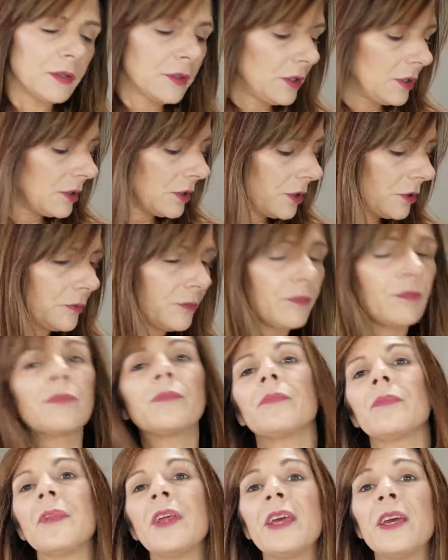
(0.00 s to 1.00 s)
you know,
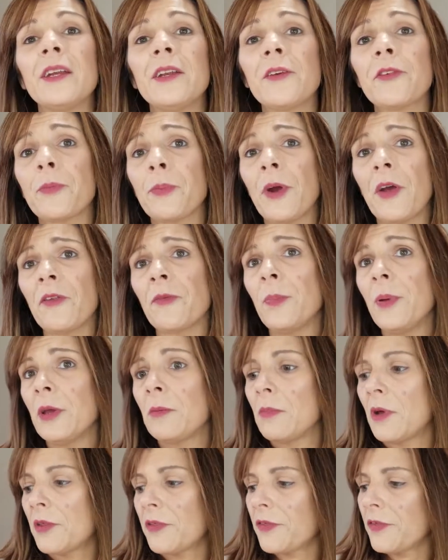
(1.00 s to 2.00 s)
it is pressed
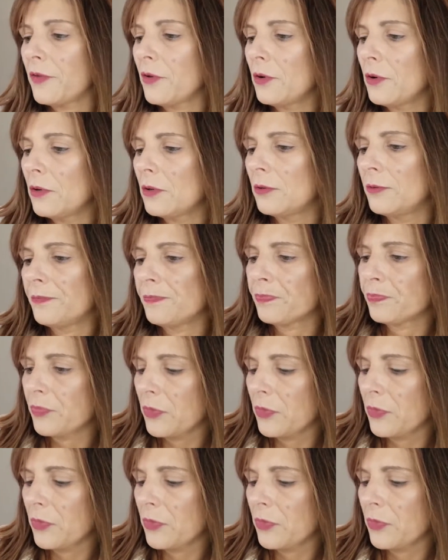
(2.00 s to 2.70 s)
pigment, so